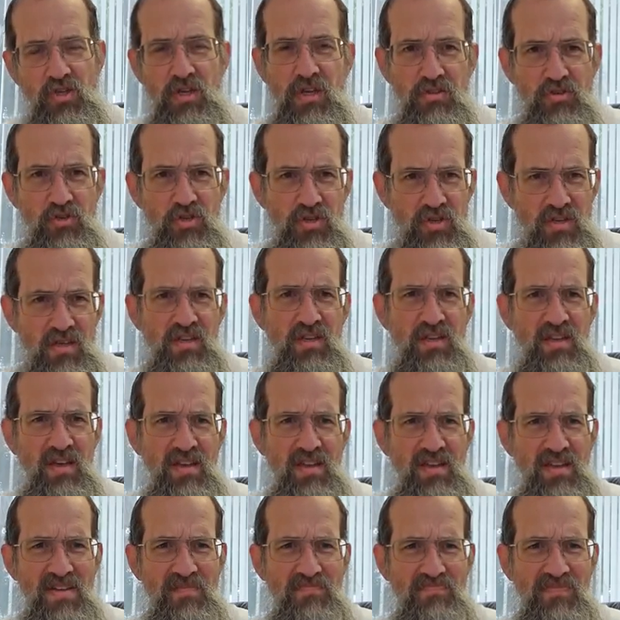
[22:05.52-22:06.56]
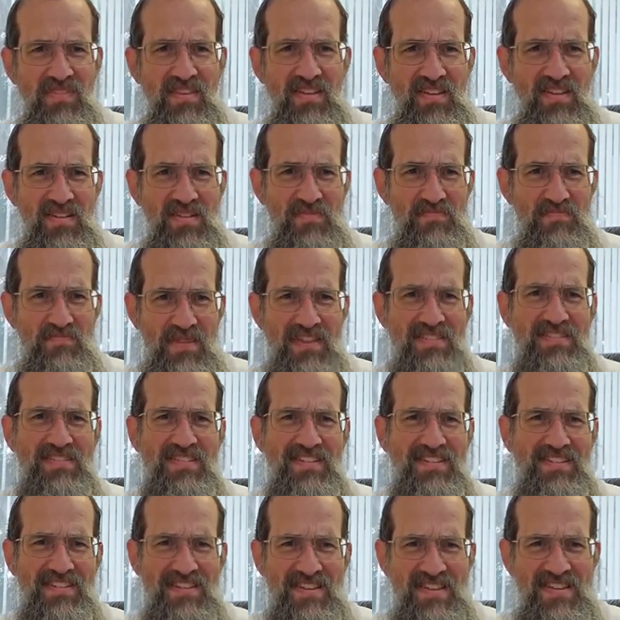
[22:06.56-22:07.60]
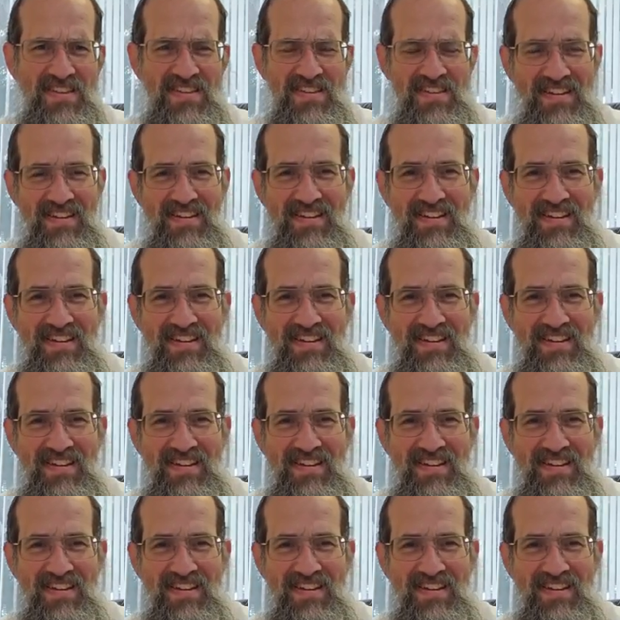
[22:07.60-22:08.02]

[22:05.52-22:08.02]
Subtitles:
And she basically